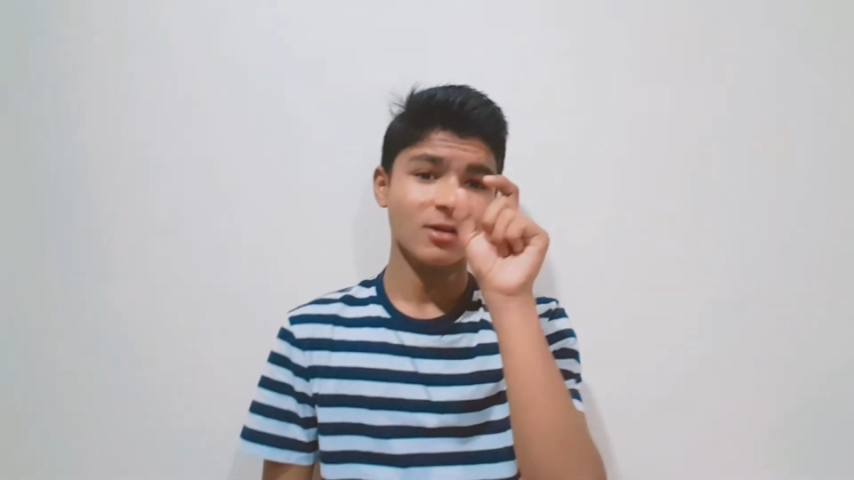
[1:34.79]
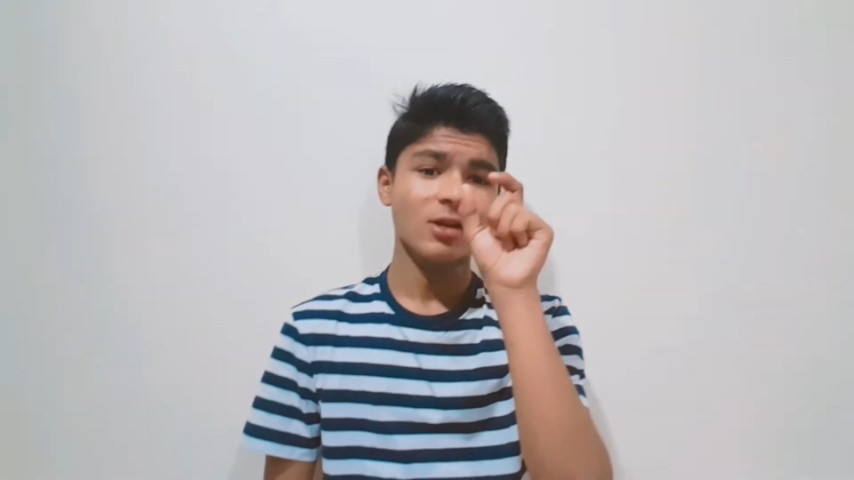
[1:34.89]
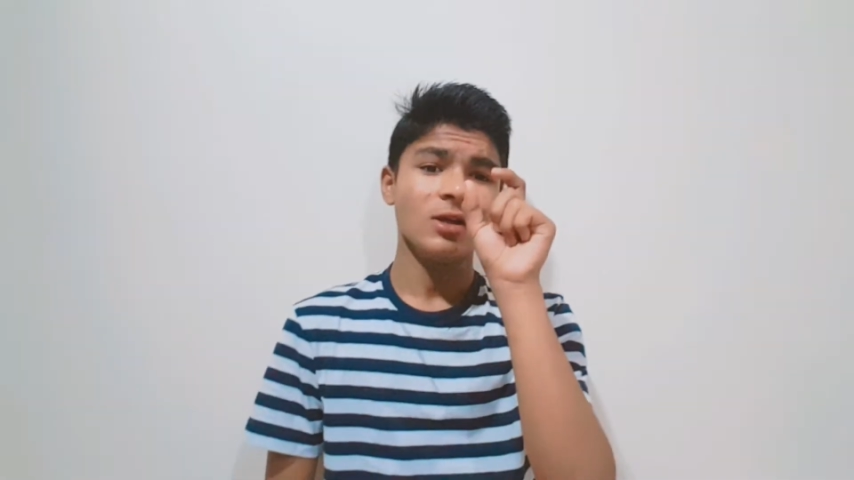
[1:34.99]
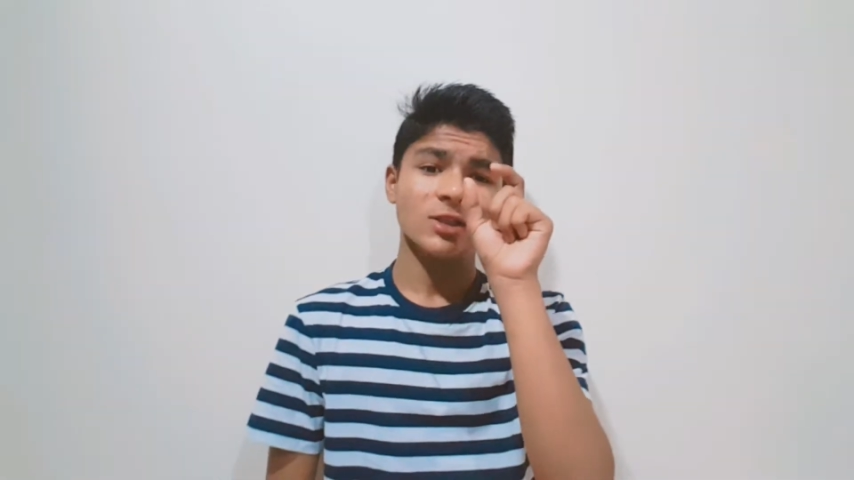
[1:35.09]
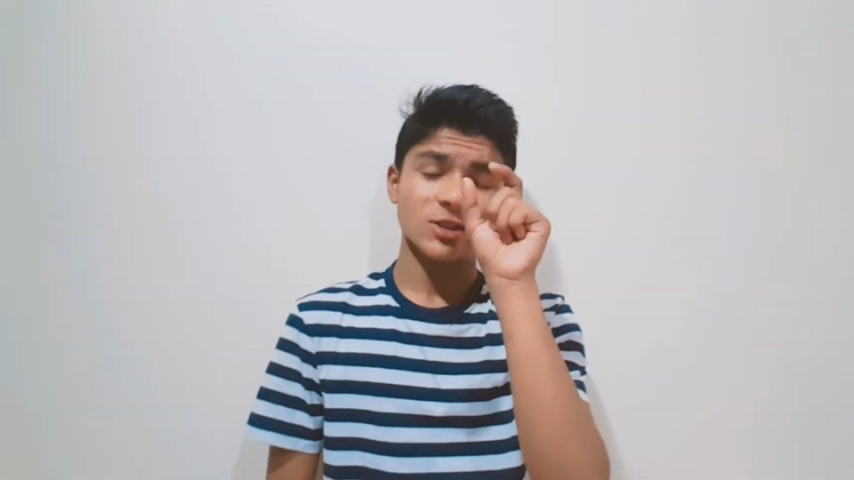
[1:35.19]

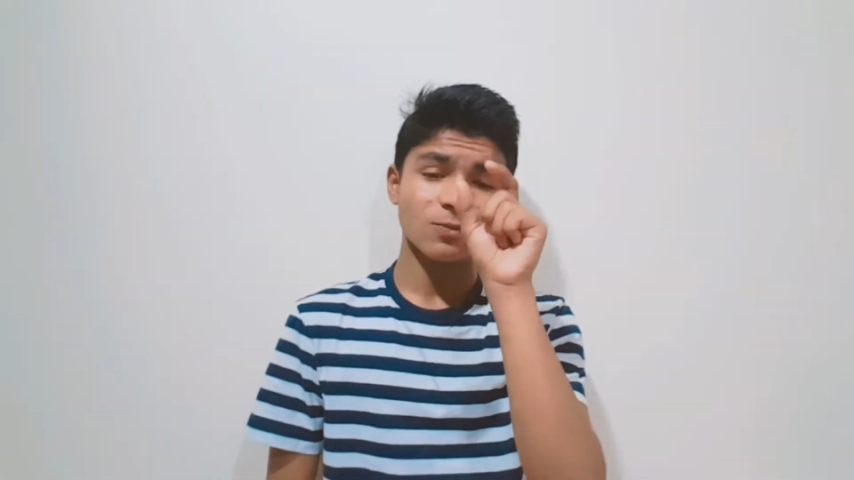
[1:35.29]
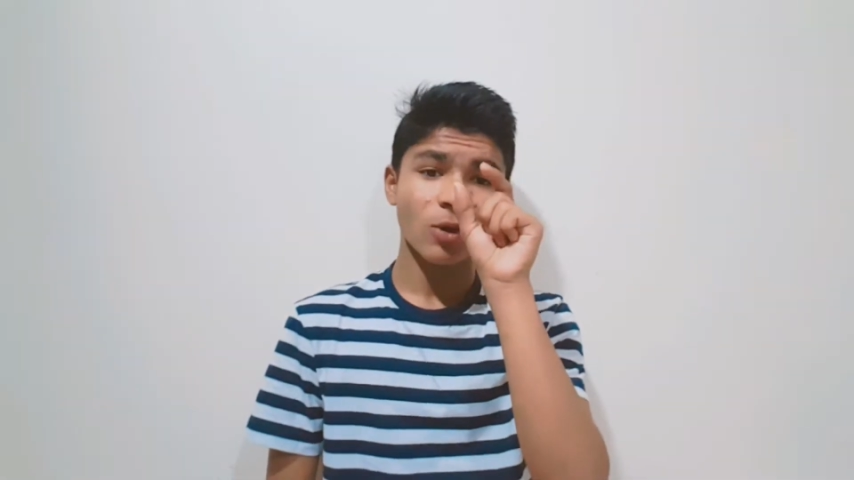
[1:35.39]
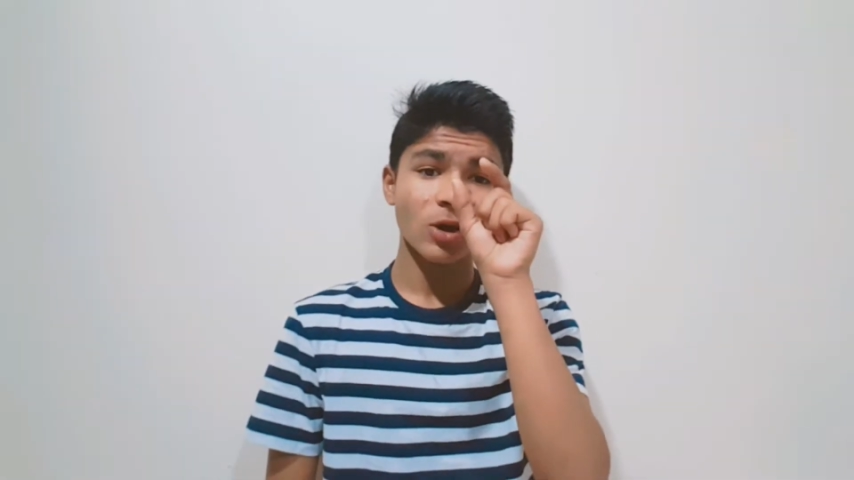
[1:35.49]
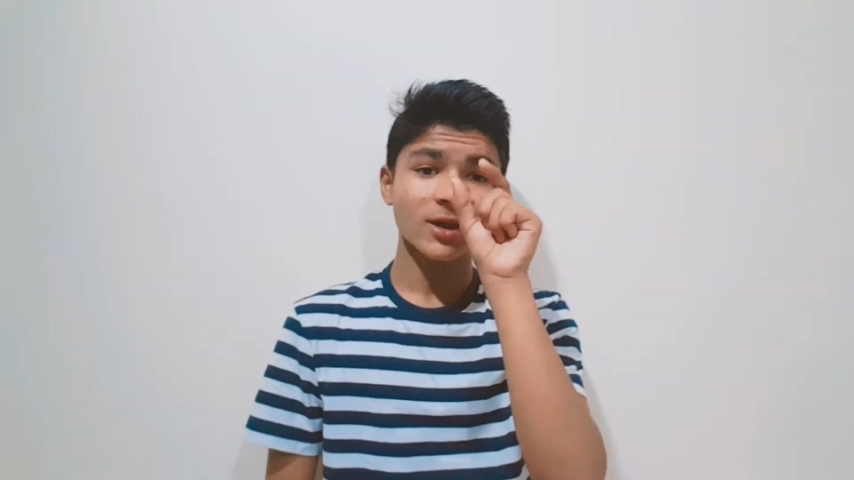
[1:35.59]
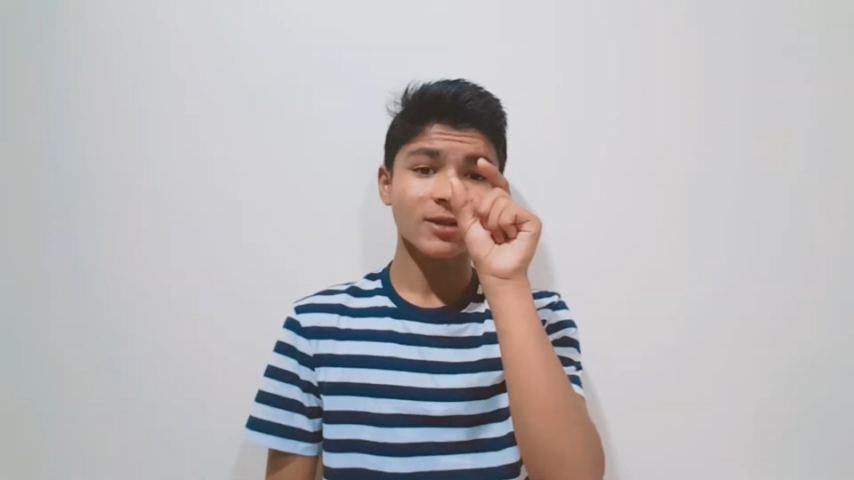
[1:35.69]

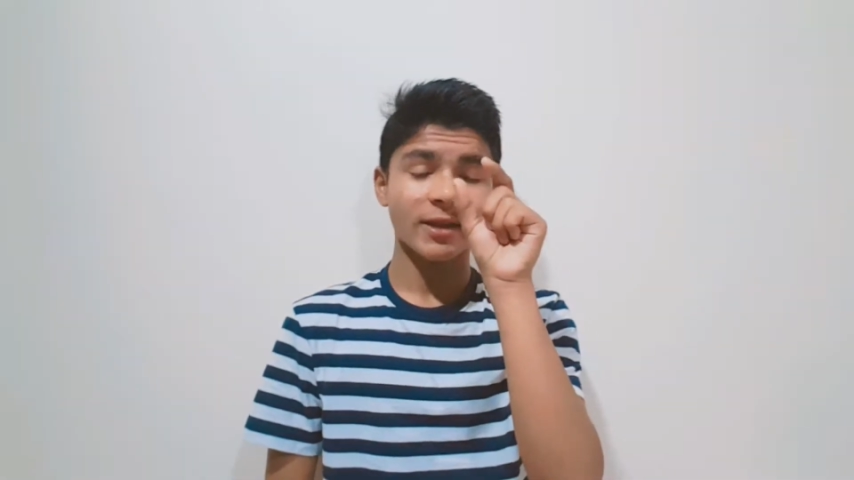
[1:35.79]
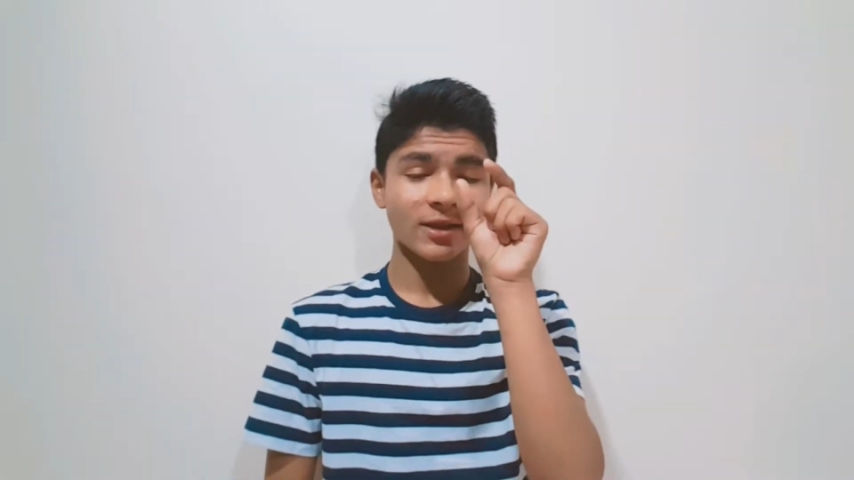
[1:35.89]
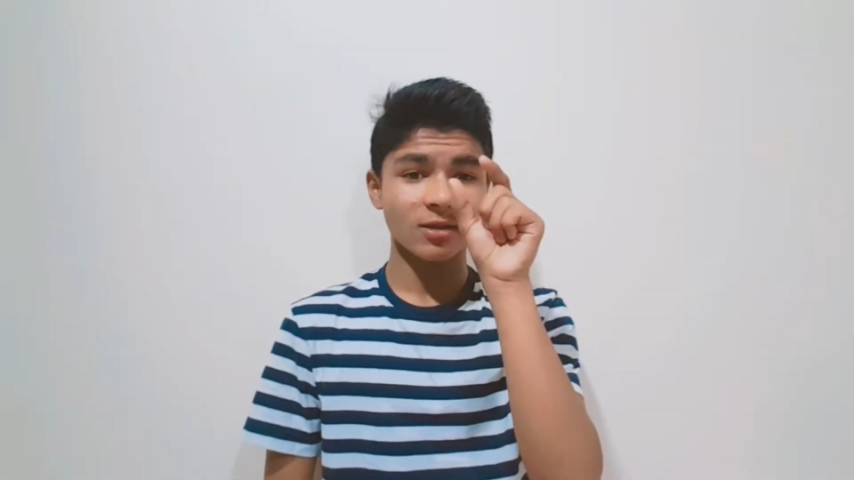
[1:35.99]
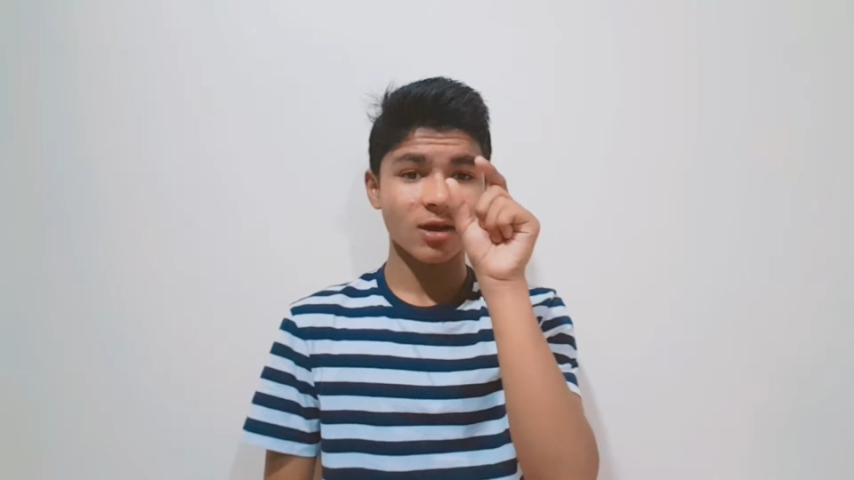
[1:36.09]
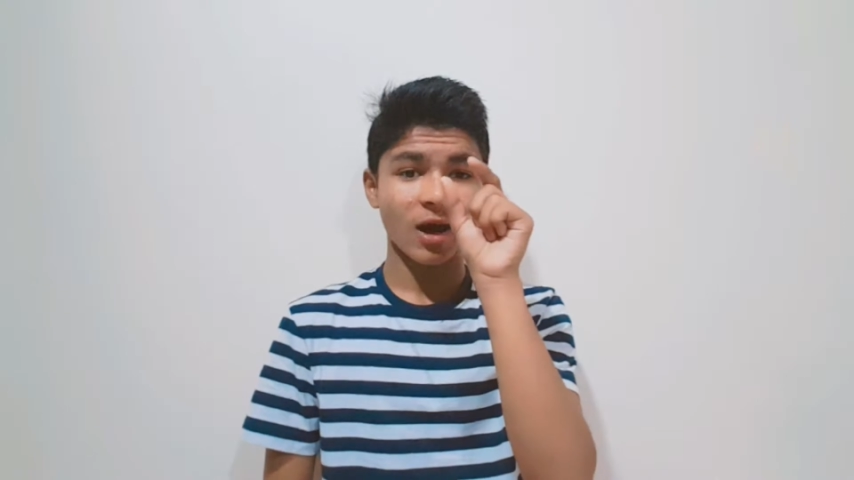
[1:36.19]
smaller
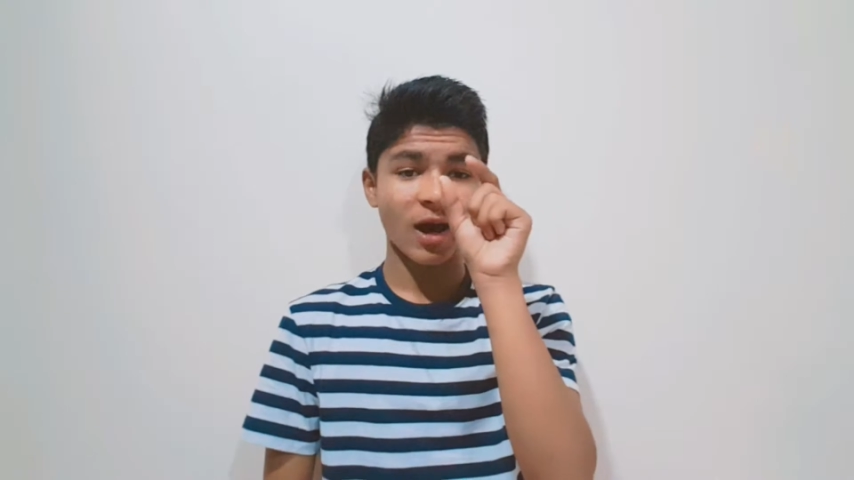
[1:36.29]
than the